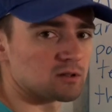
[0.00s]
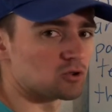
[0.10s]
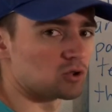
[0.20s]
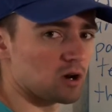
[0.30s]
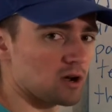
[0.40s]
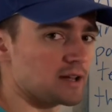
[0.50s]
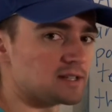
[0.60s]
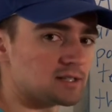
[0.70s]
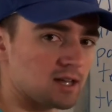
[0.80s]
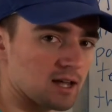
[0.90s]
draw a
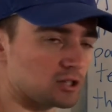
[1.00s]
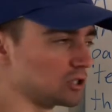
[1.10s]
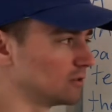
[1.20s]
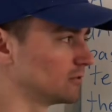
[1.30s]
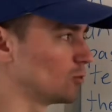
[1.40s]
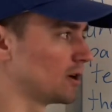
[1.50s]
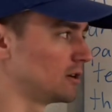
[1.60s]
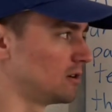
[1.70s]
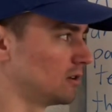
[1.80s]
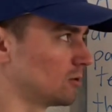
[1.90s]
sketch of what you're
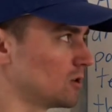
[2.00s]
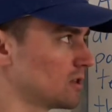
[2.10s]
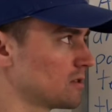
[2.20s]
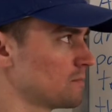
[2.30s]
dealing with.